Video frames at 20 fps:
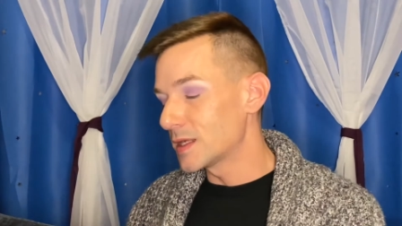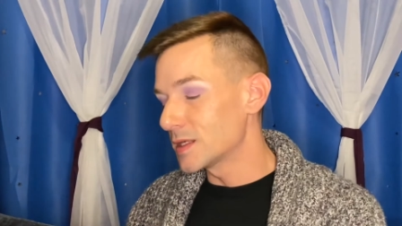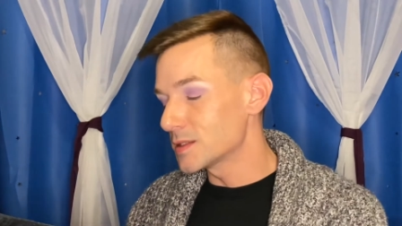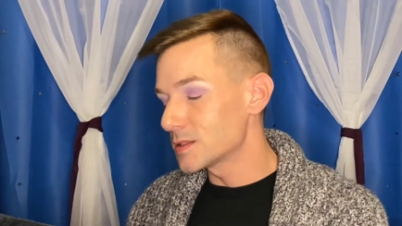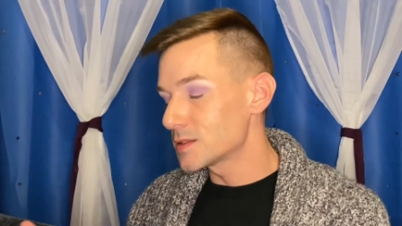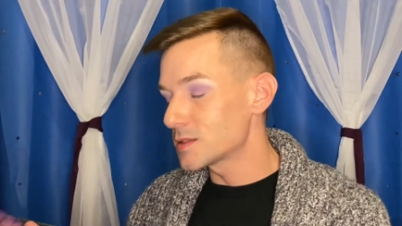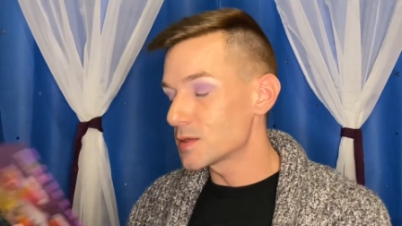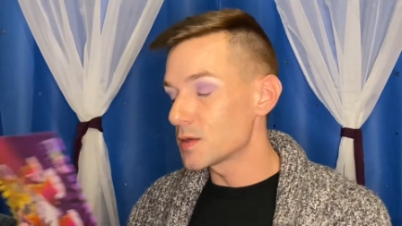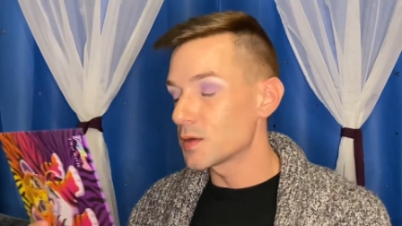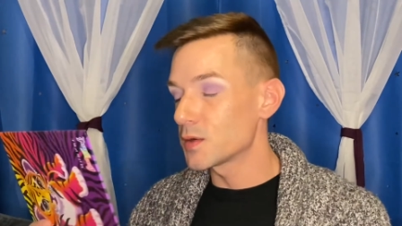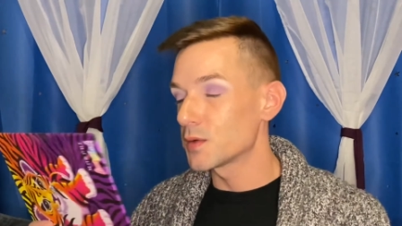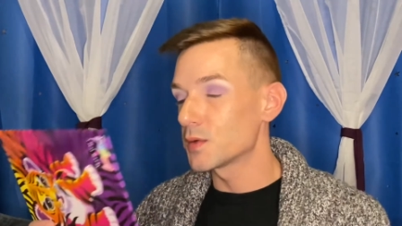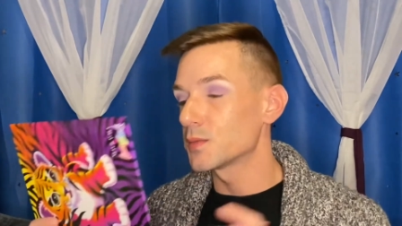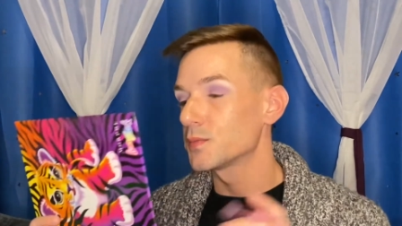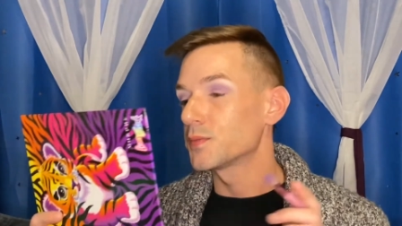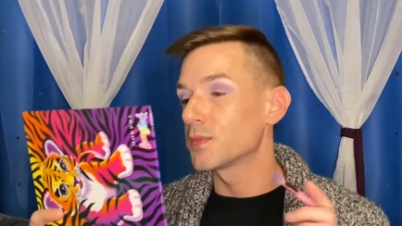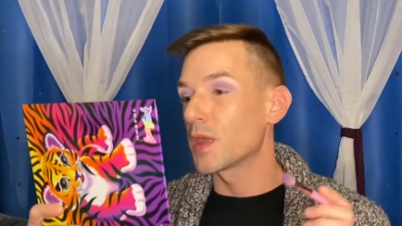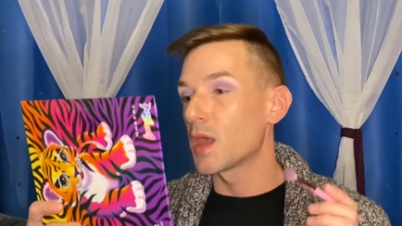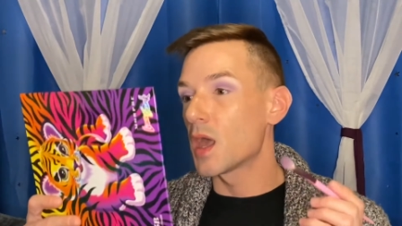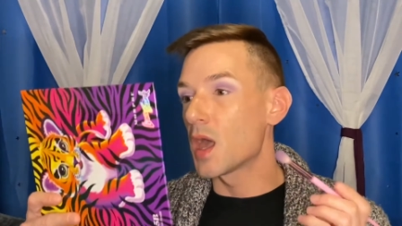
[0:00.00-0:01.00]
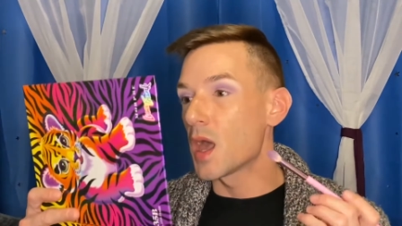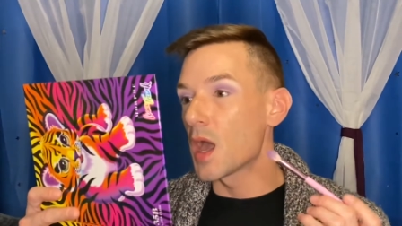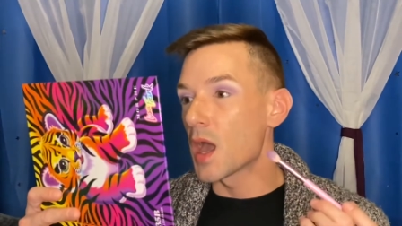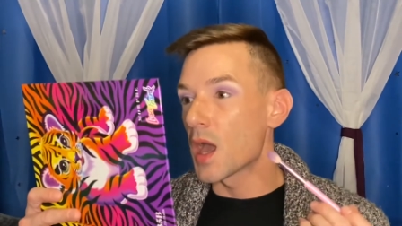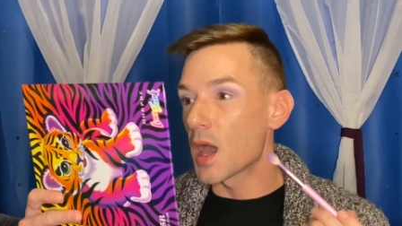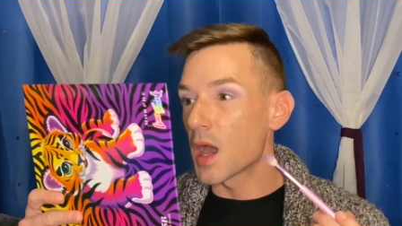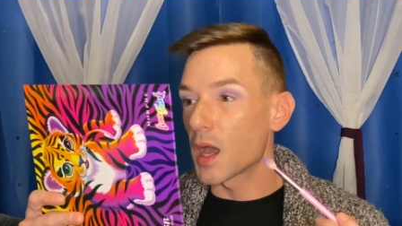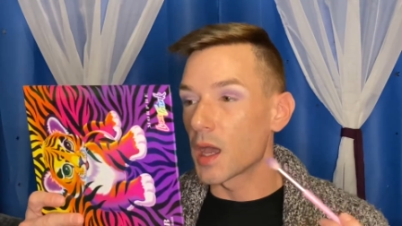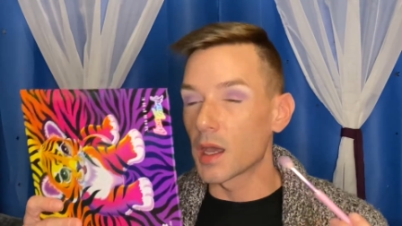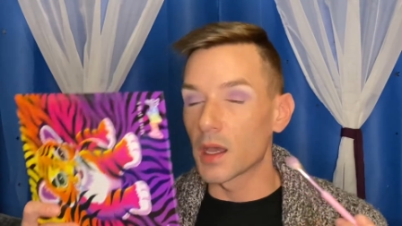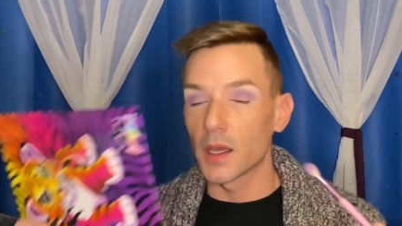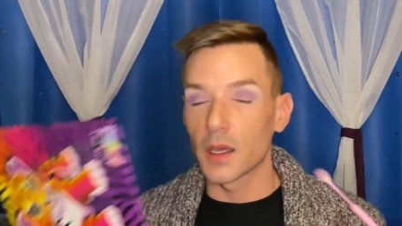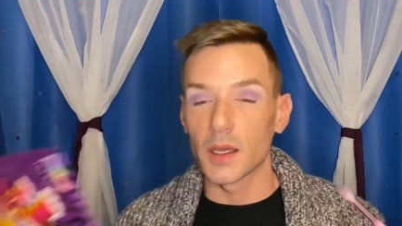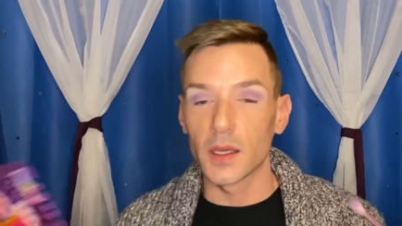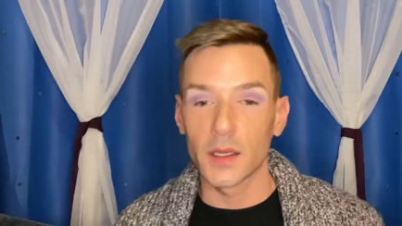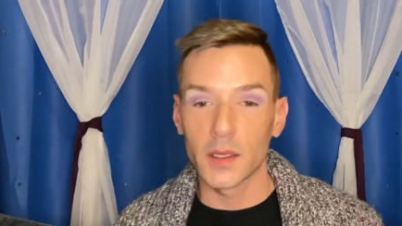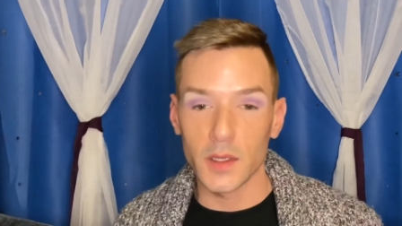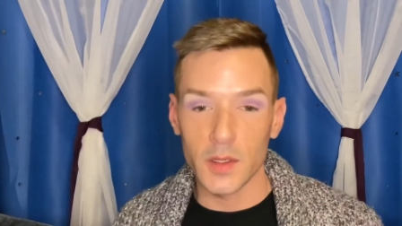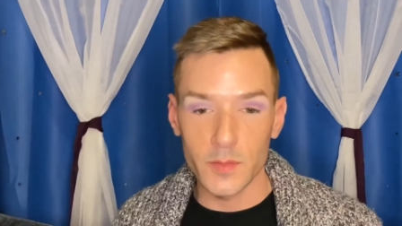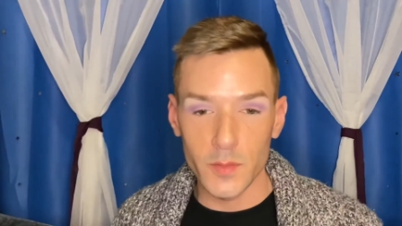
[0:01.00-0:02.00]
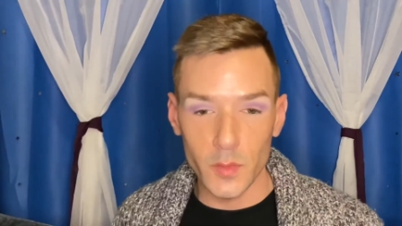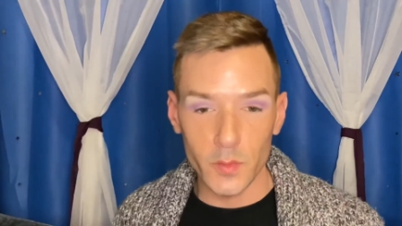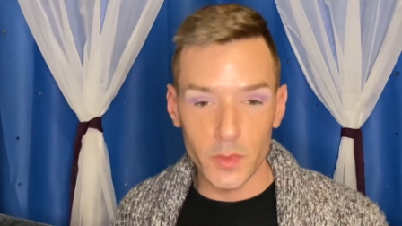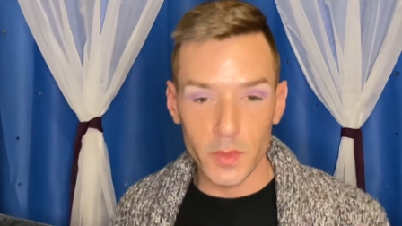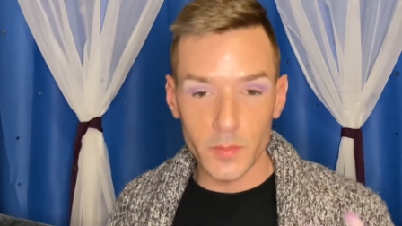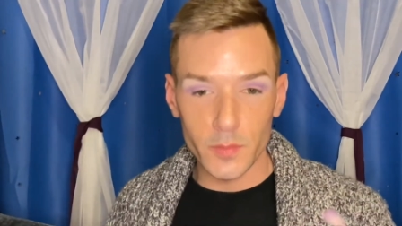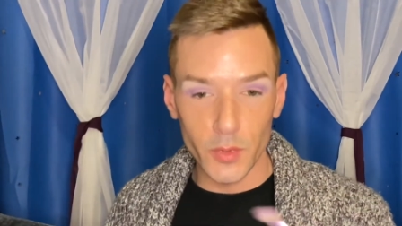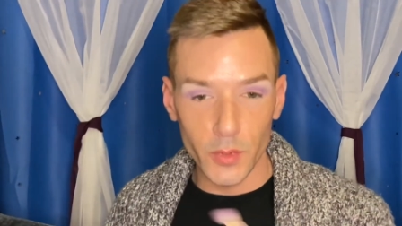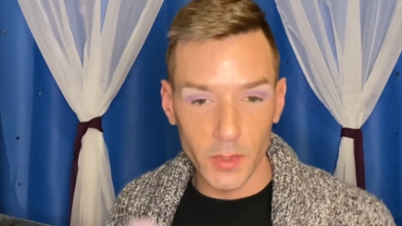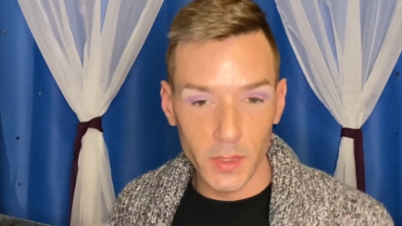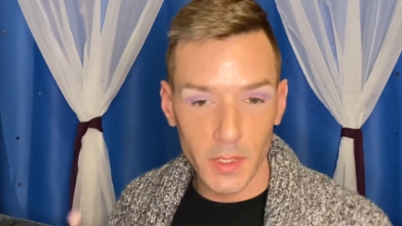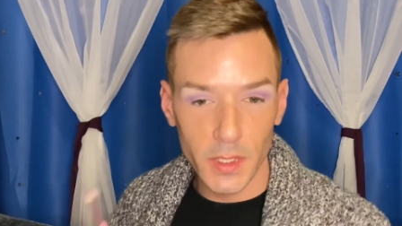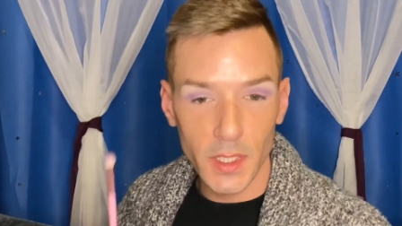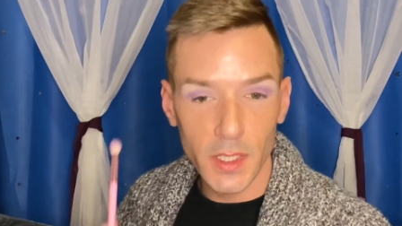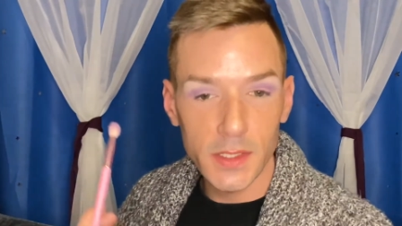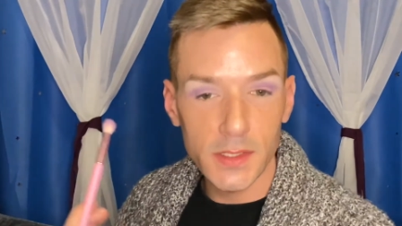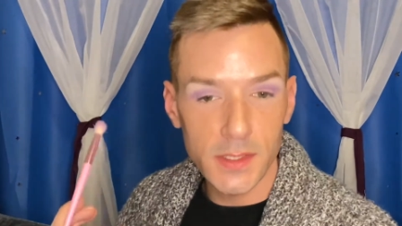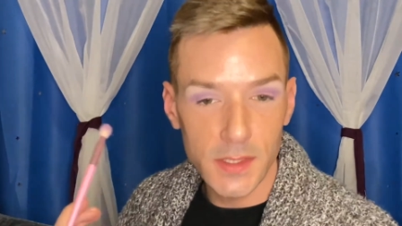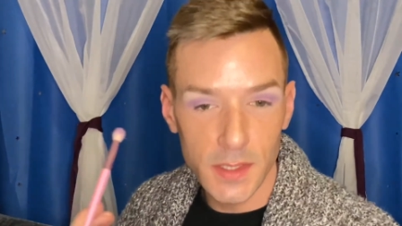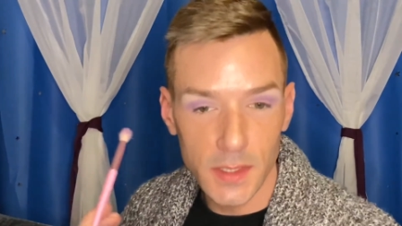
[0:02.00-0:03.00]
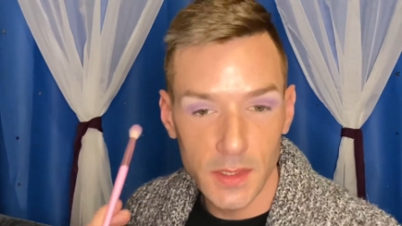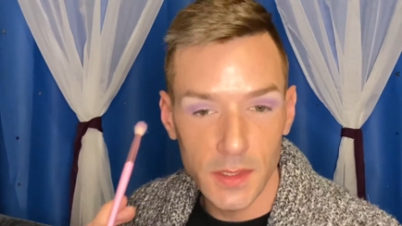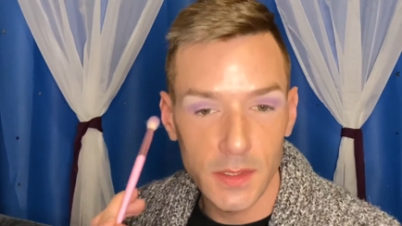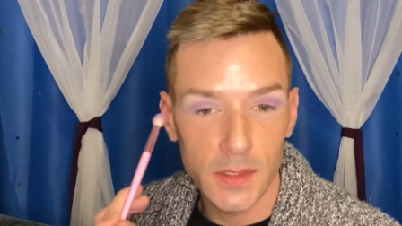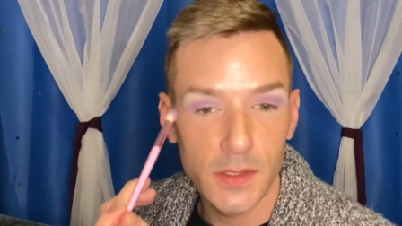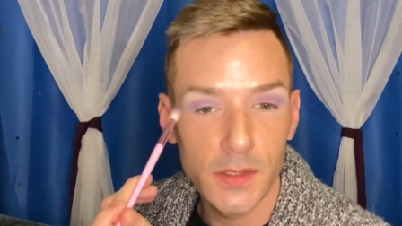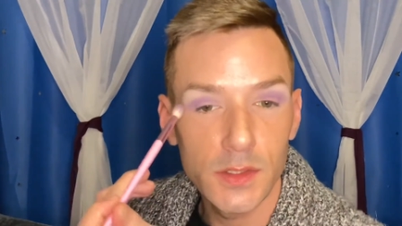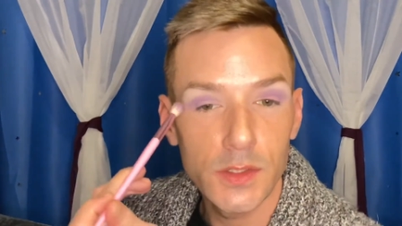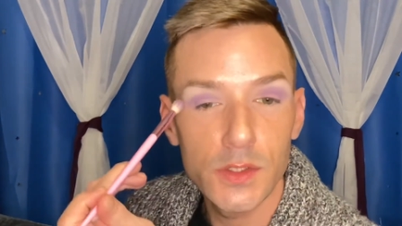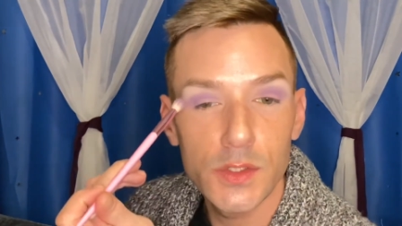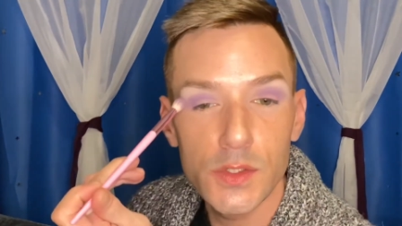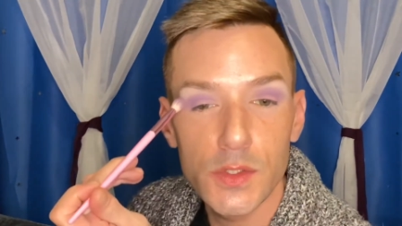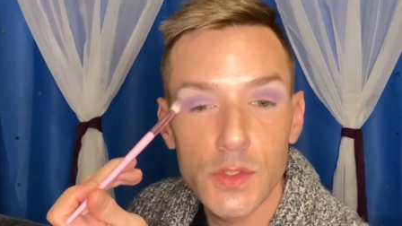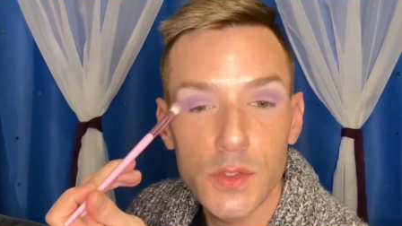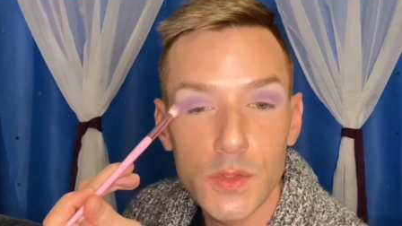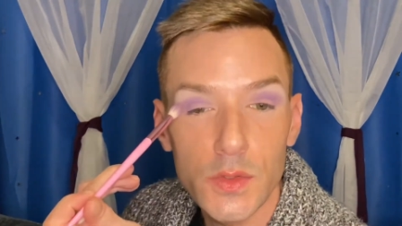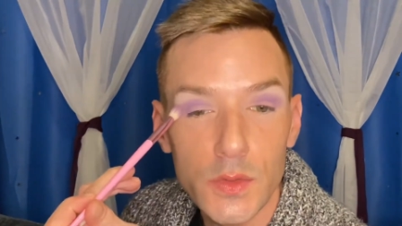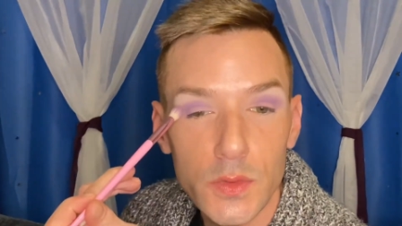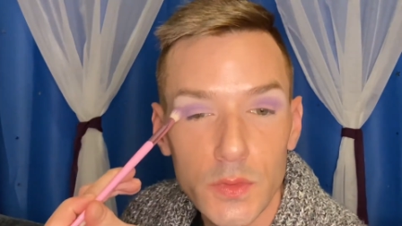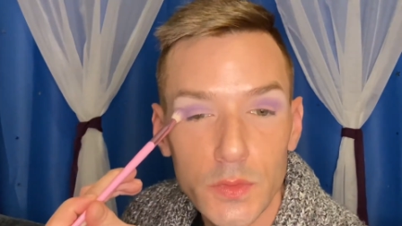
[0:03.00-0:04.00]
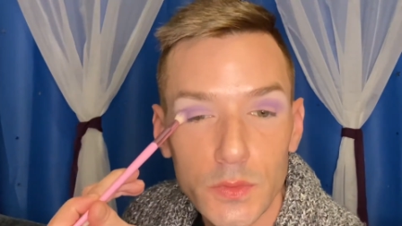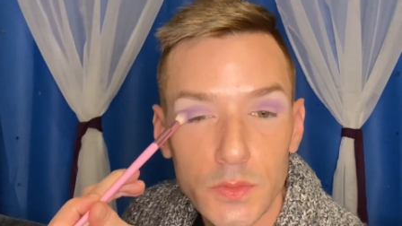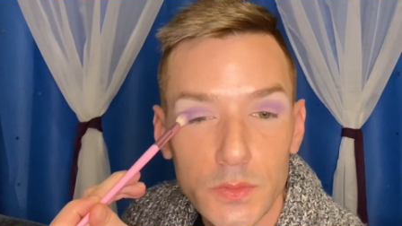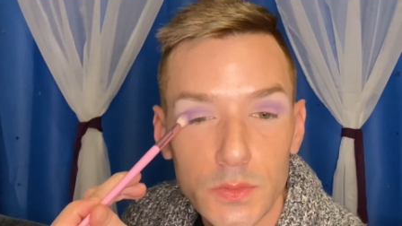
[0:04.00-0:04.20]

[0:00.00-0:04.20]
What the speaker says: So I come up with a brilliant idea to